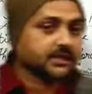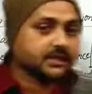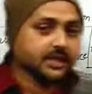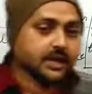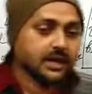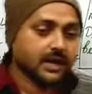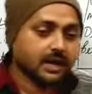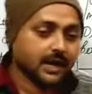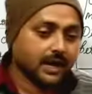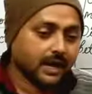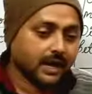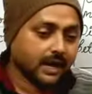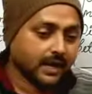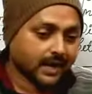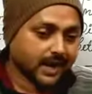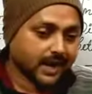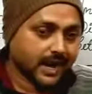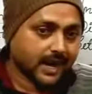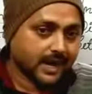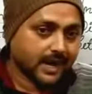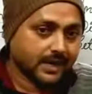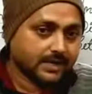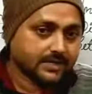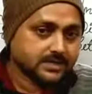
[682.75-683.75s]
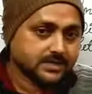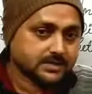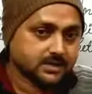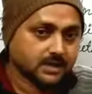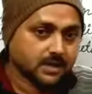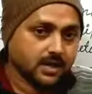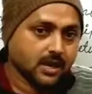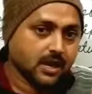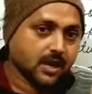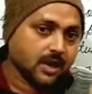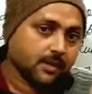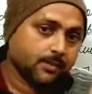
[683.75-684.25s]
They are
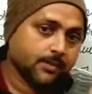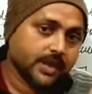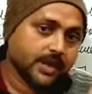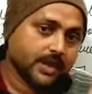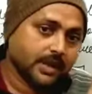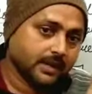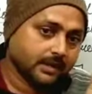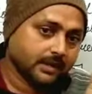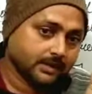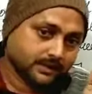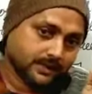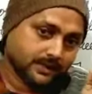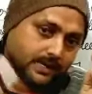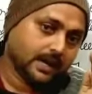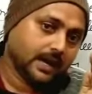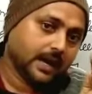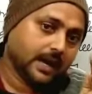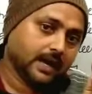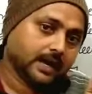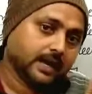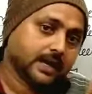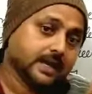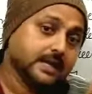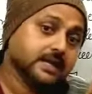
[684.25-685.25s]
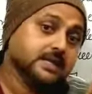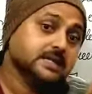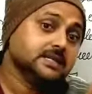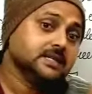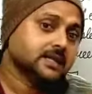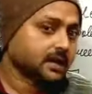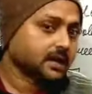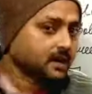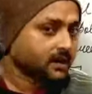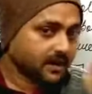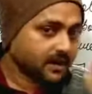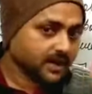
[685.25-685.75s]

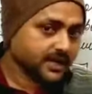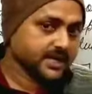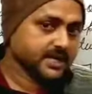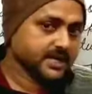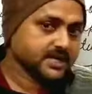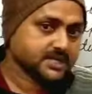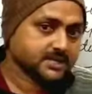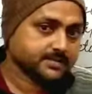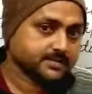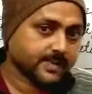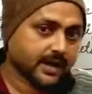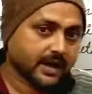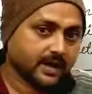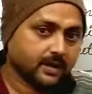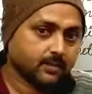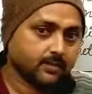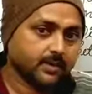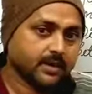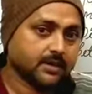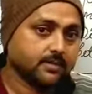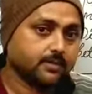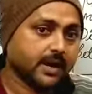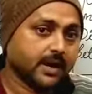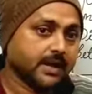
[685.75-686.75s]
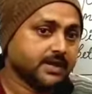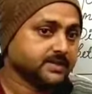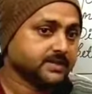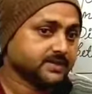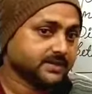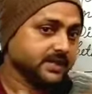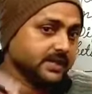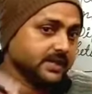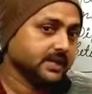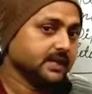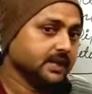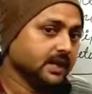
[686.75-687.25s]
internally inspired, but by
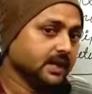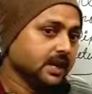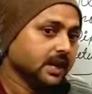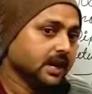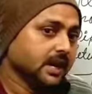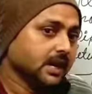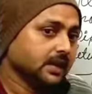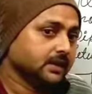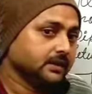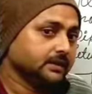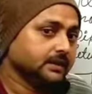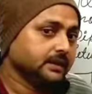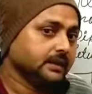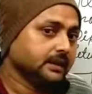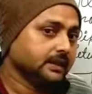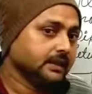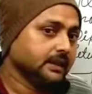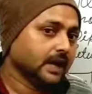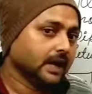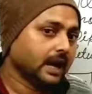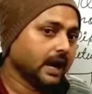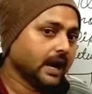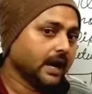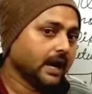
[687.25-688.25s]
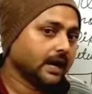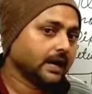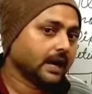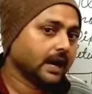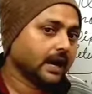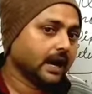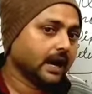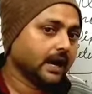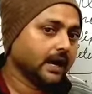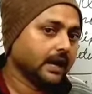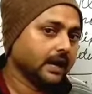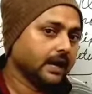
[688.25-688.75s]
seeing they
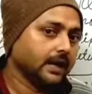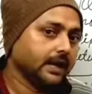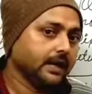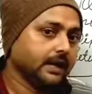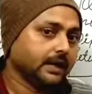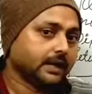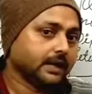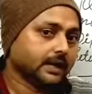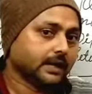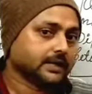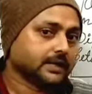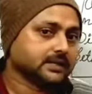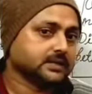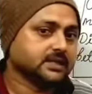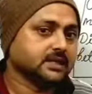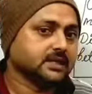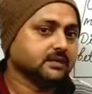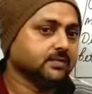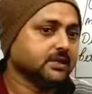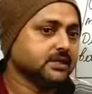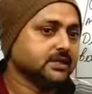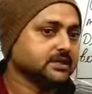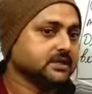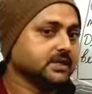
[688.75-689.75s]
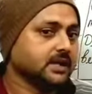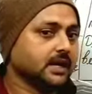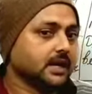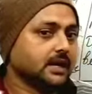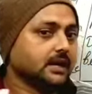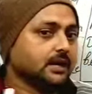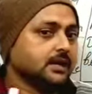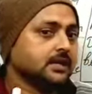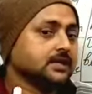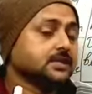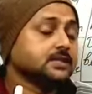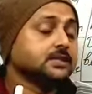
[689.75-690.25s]
are interacting, means they
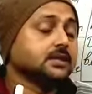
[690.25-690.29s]
are